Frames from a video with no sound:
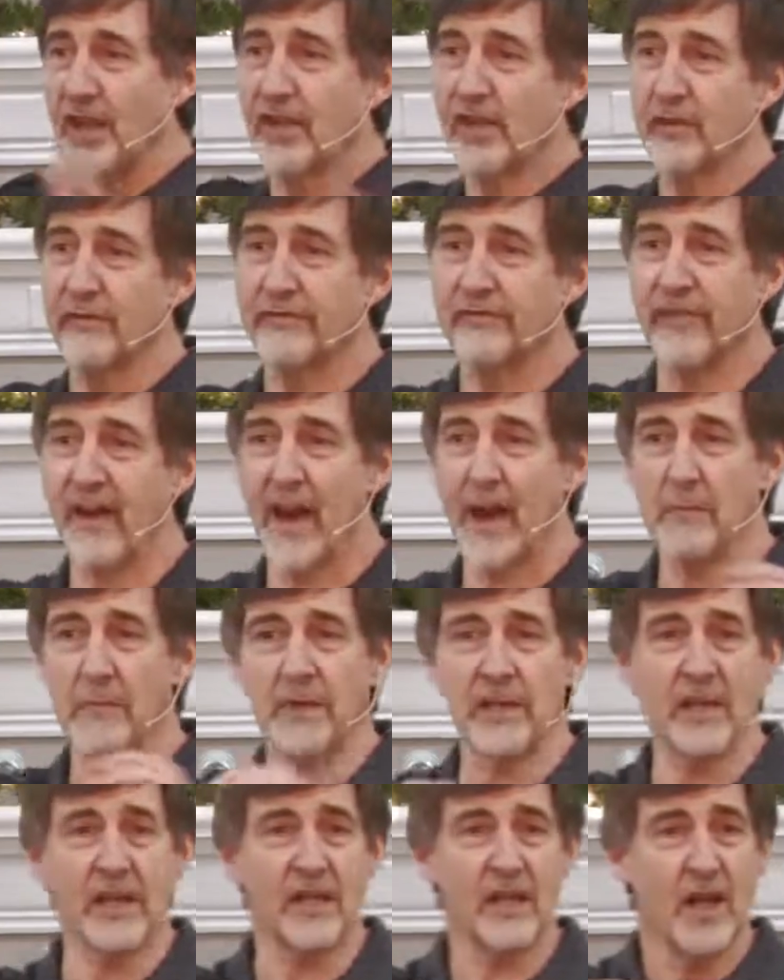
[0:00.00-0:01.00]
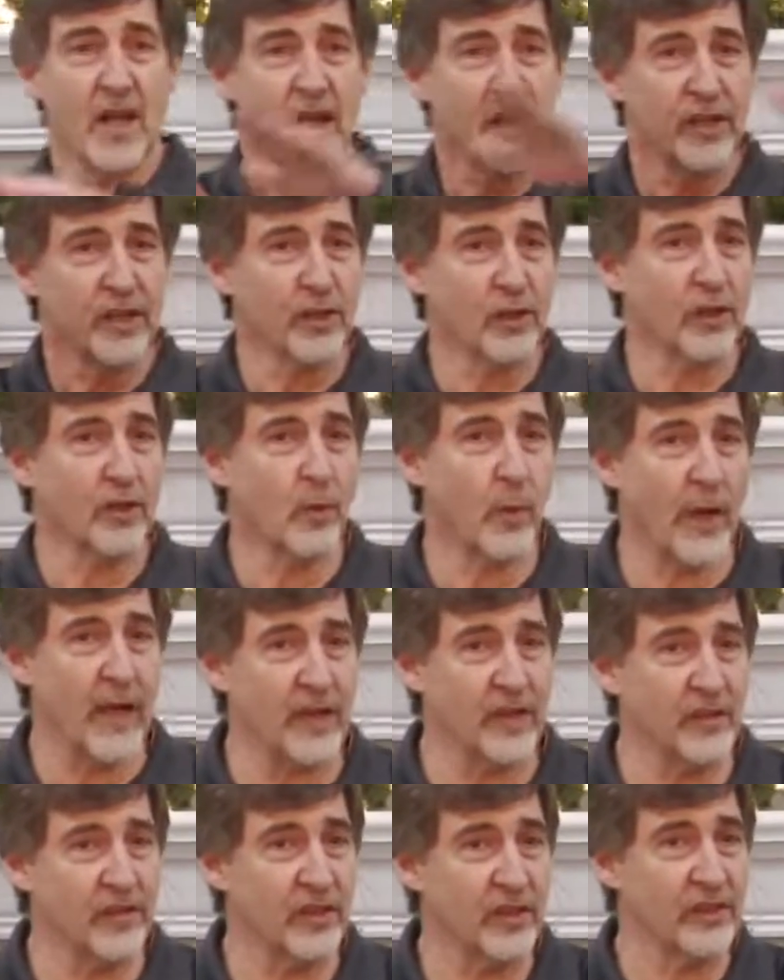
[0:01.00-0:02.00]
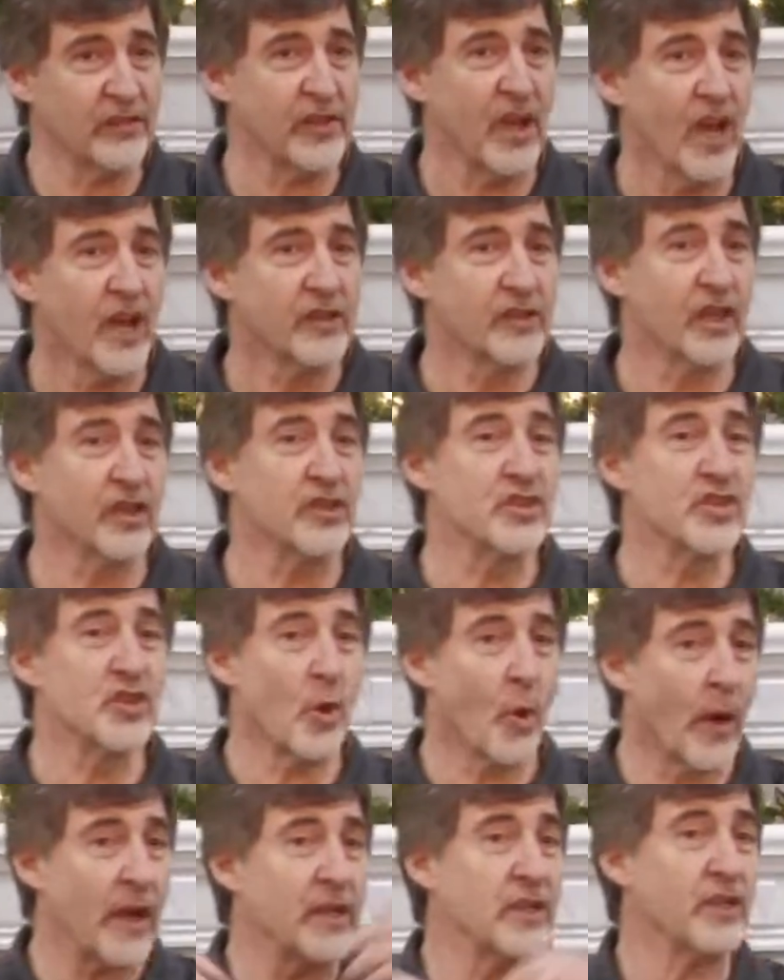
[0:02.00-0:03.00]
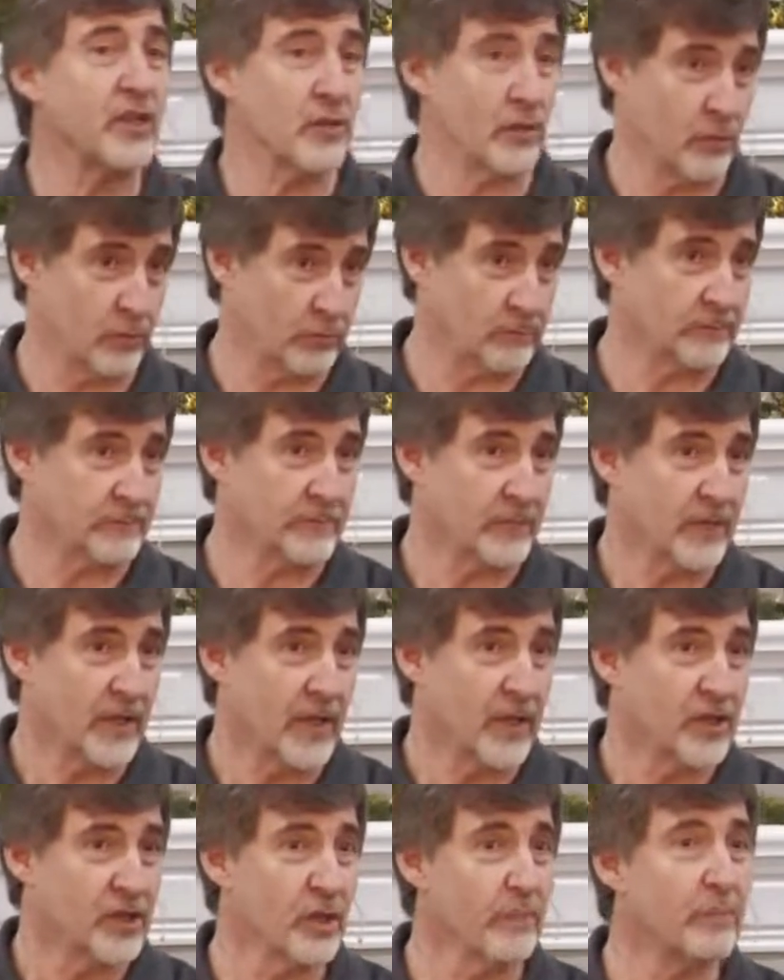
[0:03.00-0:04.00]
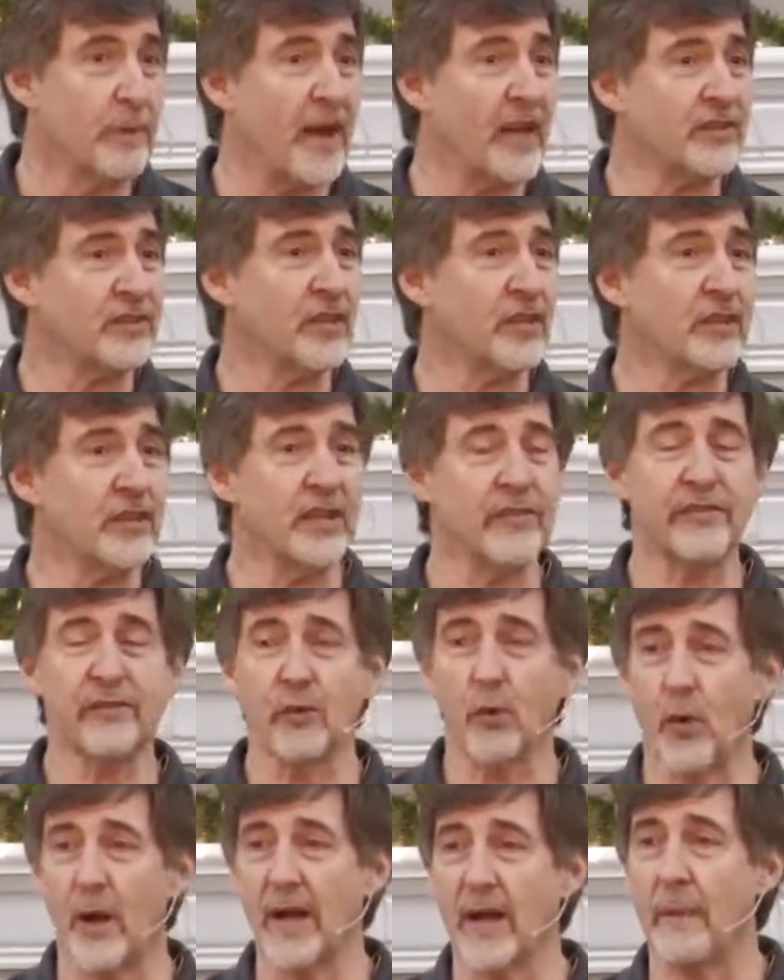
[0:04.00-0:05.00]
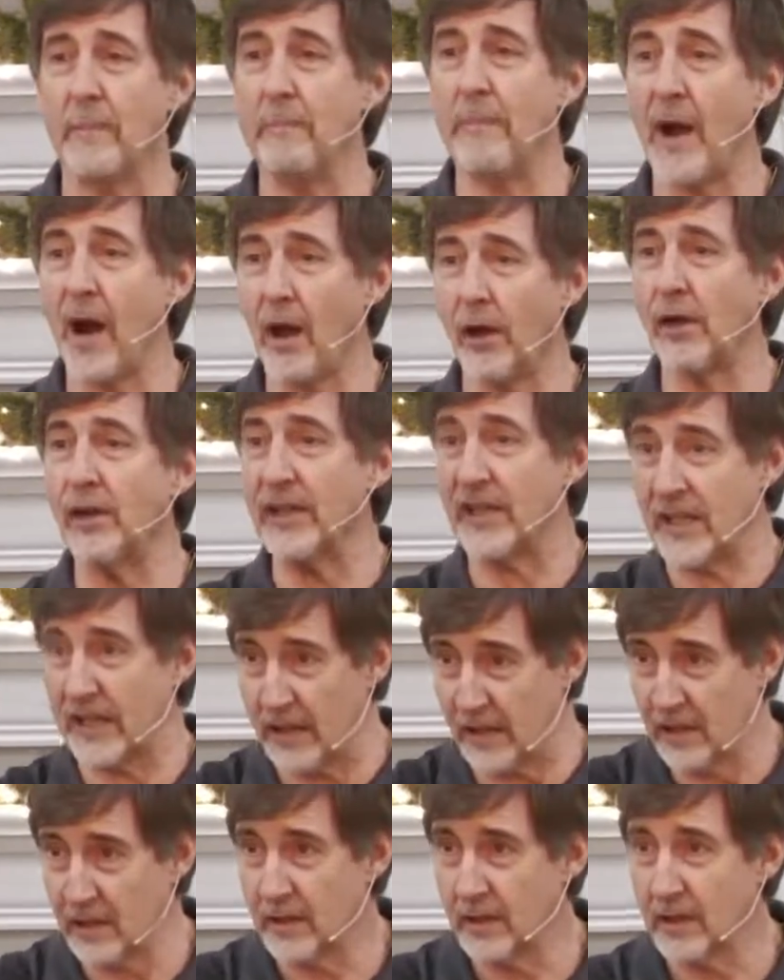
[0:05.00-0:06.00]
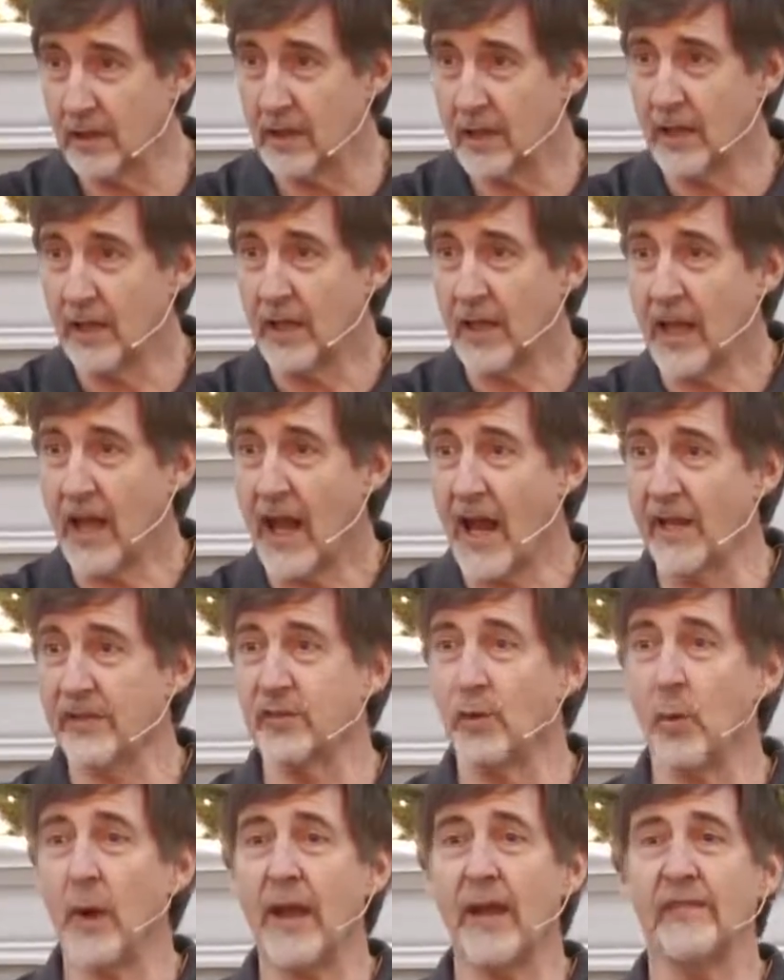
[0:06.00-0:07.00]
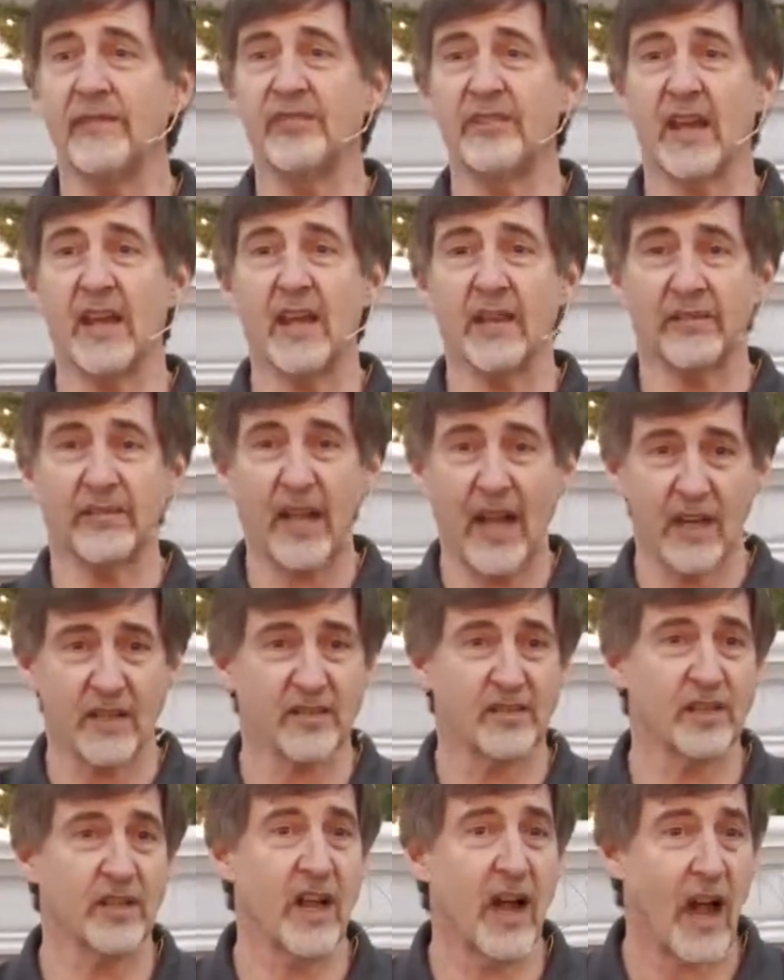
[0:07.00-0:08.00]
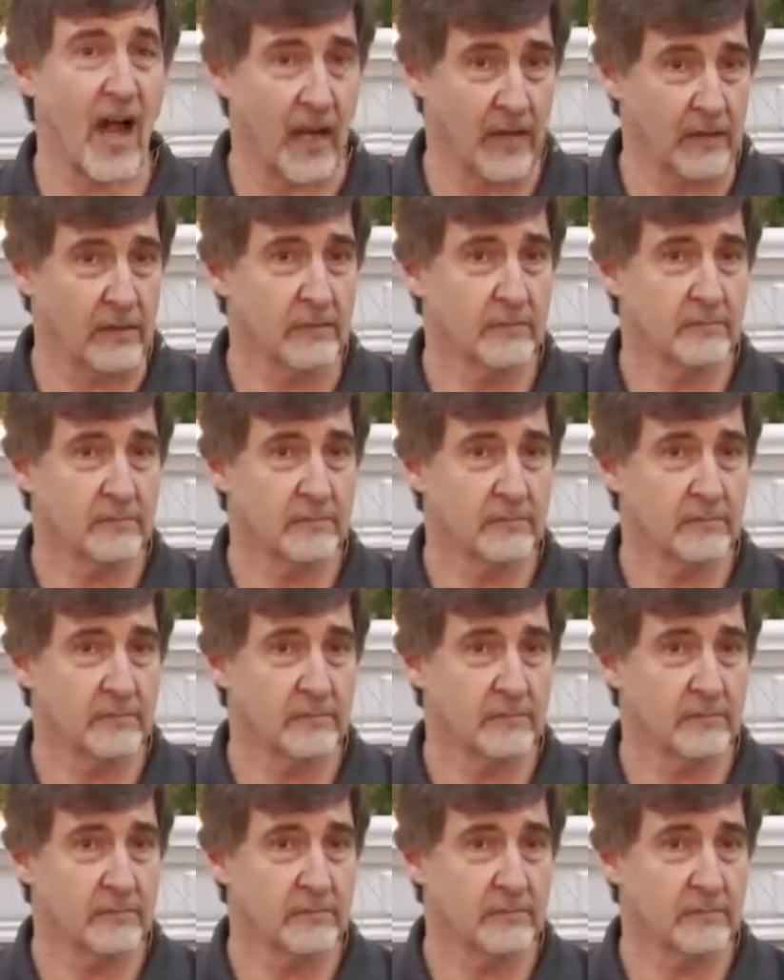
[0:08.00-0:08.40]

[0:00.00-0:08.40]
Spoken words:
your family, your acquaintances to join you. You're basically throwing a party as a way of saying thanks to God.